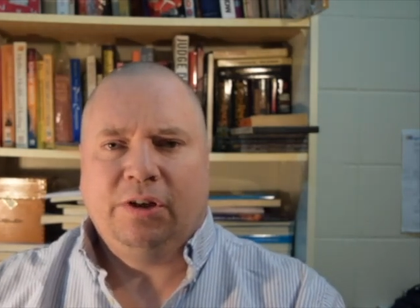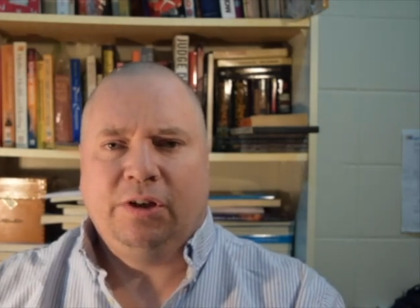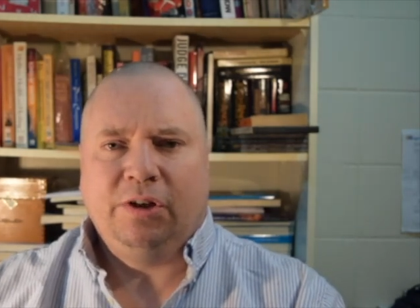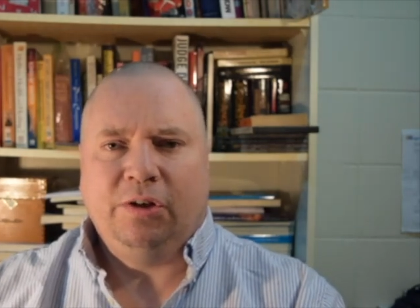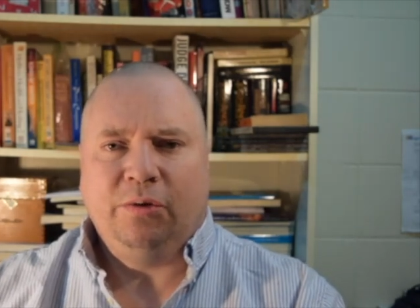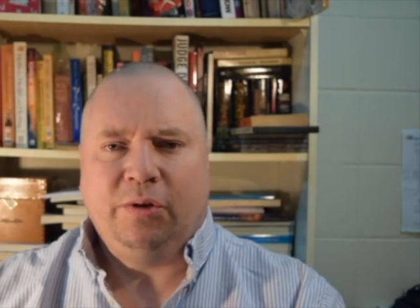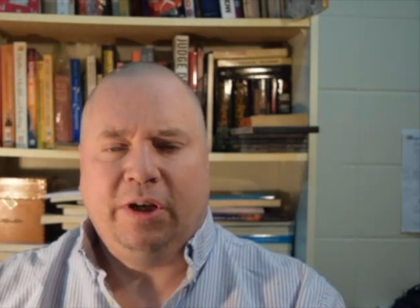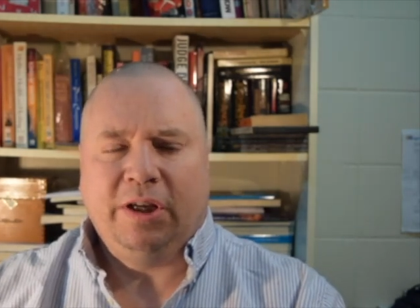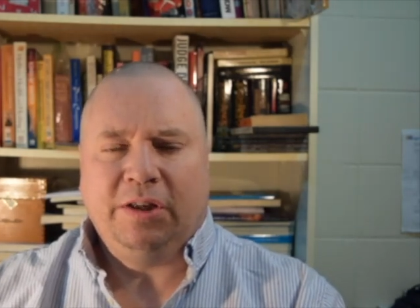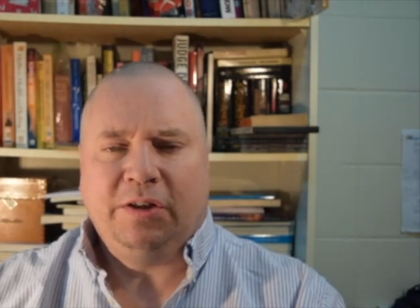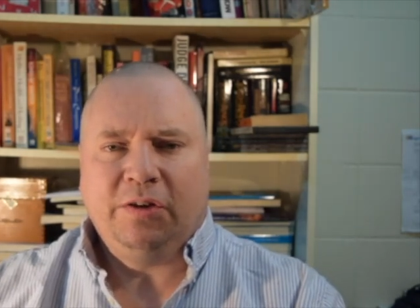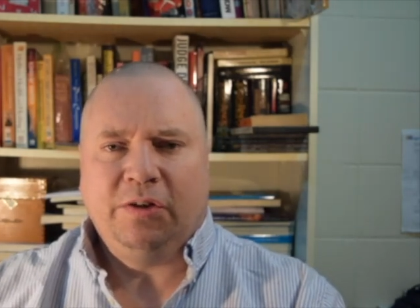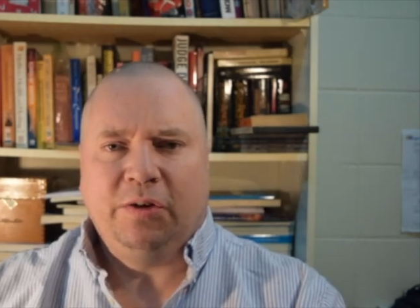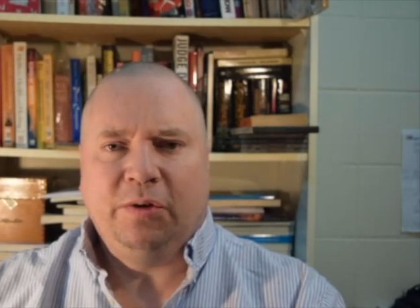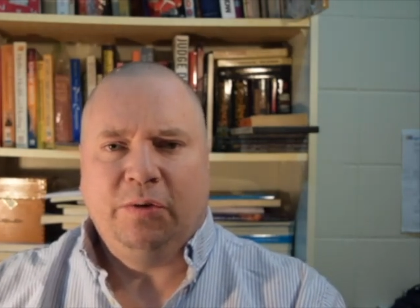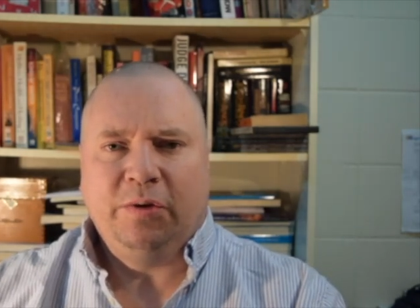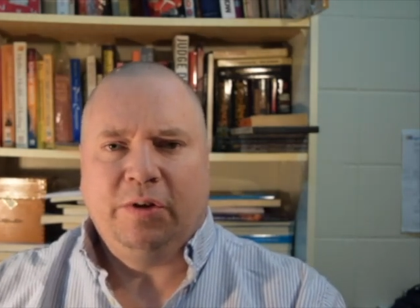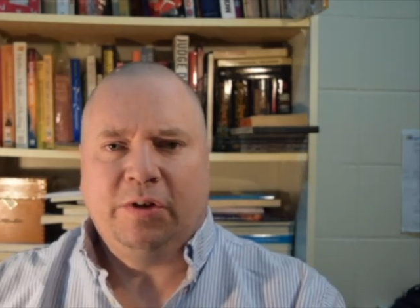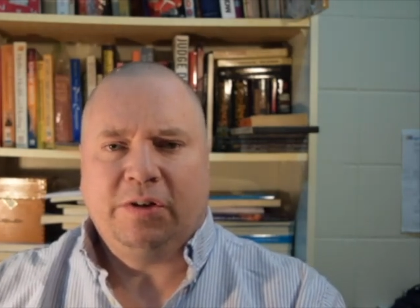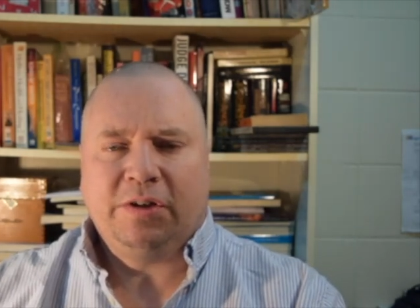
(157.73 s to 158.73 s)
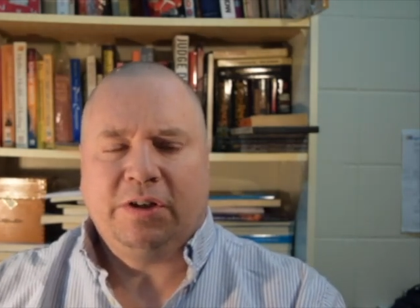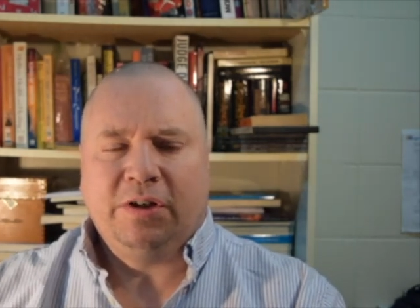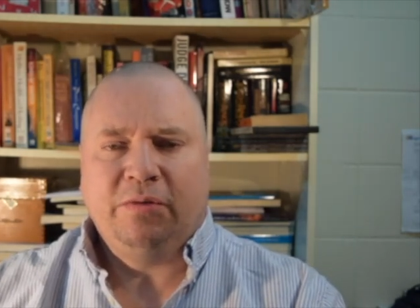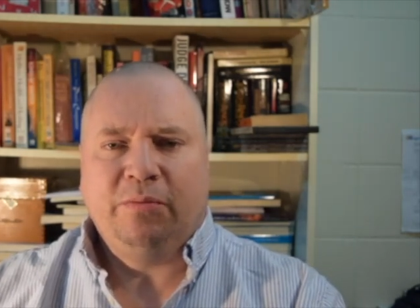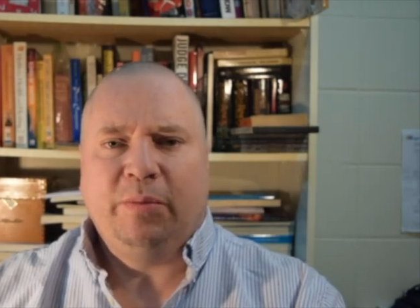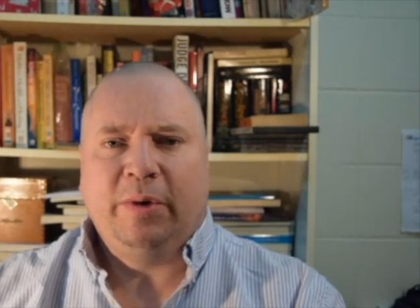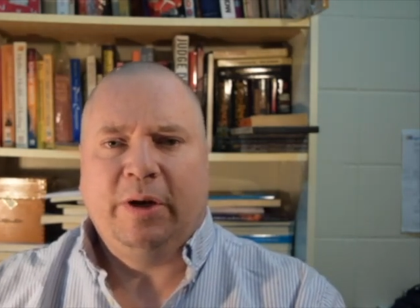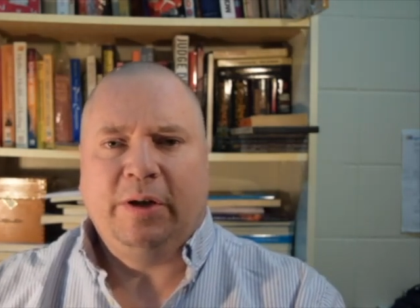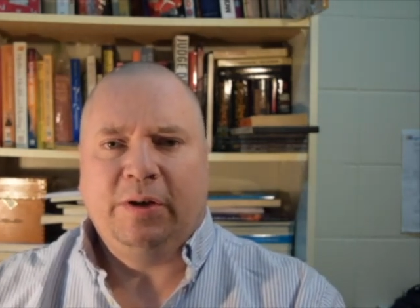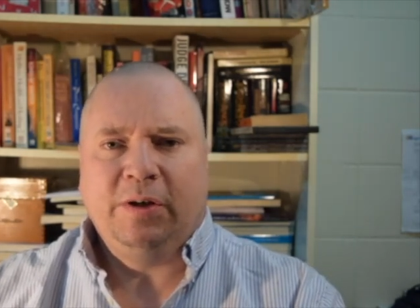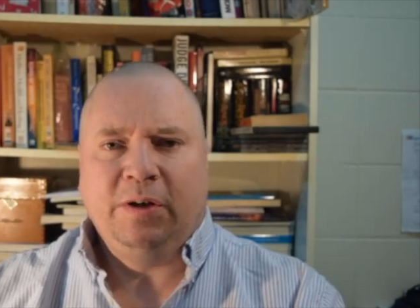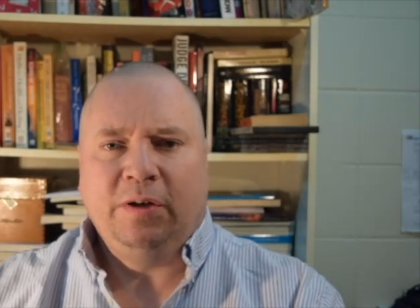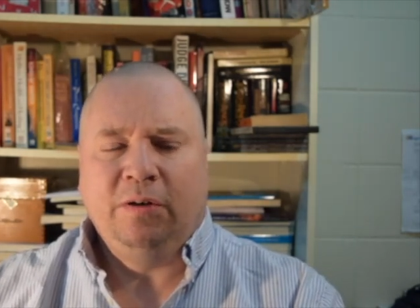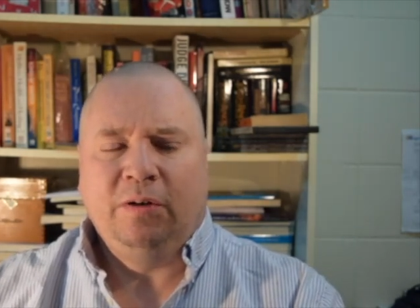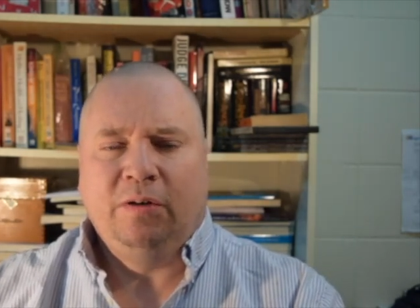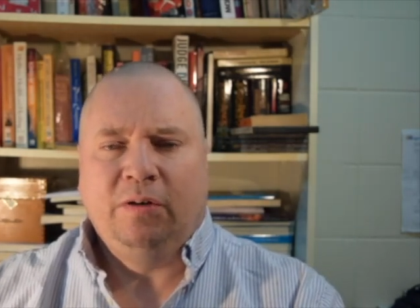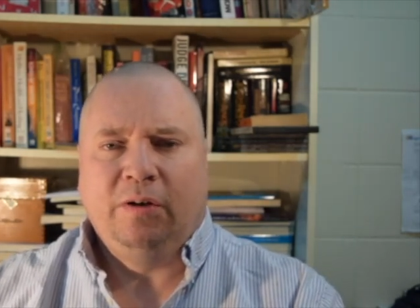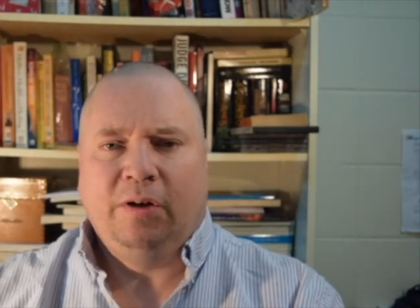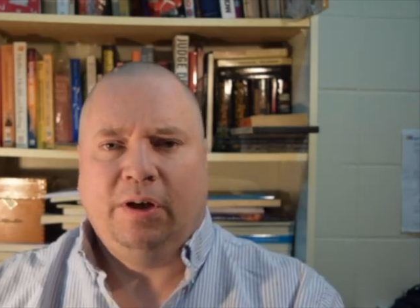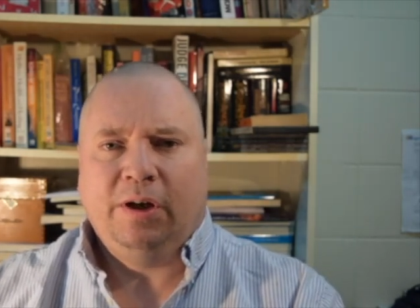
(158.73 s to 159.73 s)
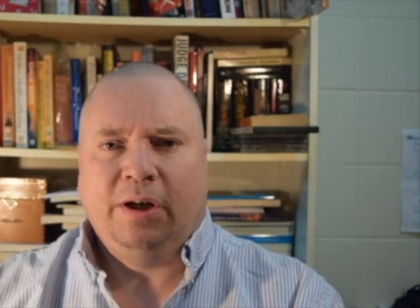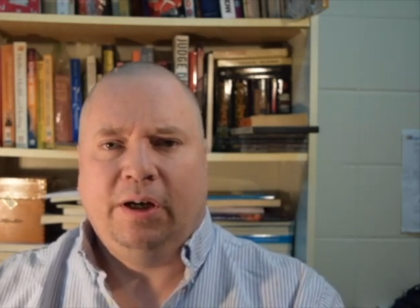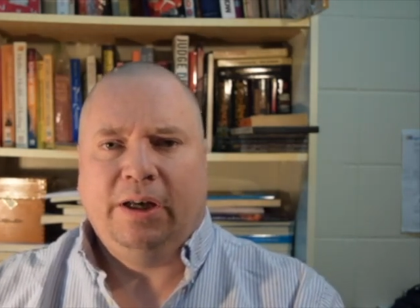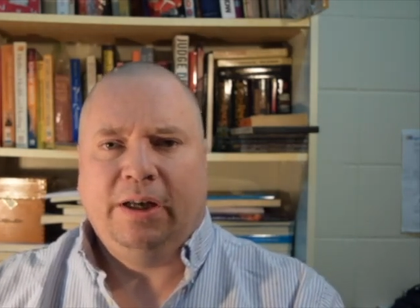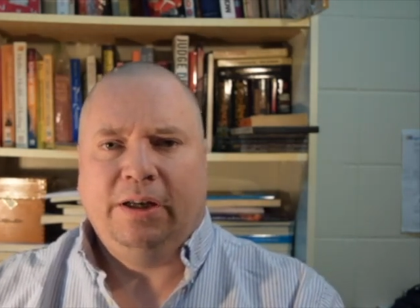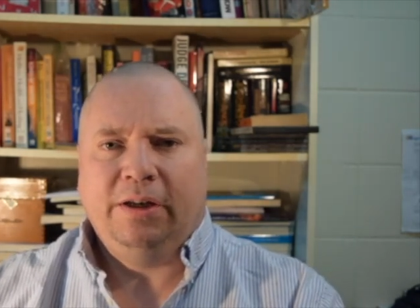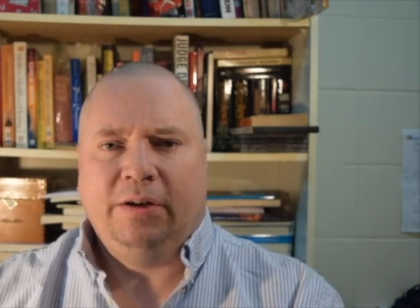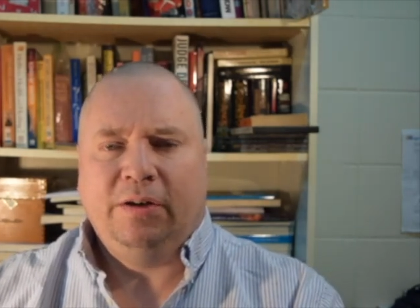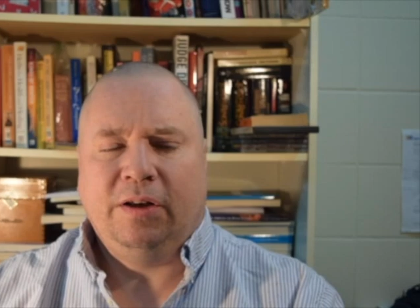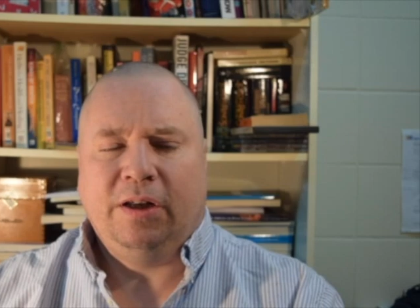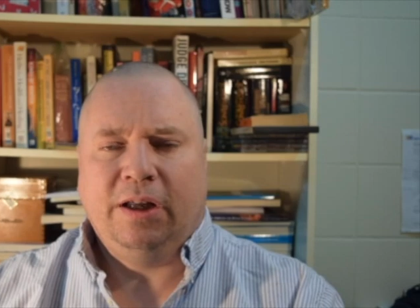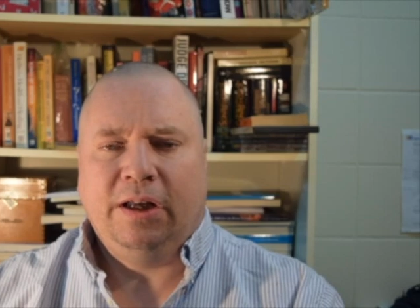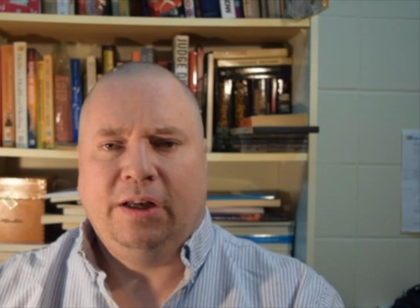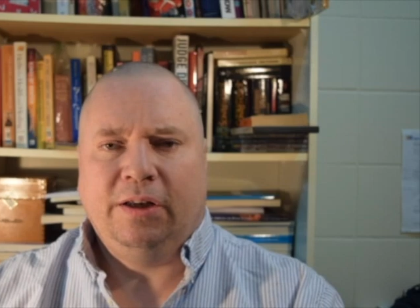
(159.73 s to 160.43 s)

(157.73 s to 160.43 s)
you get to know yourself better and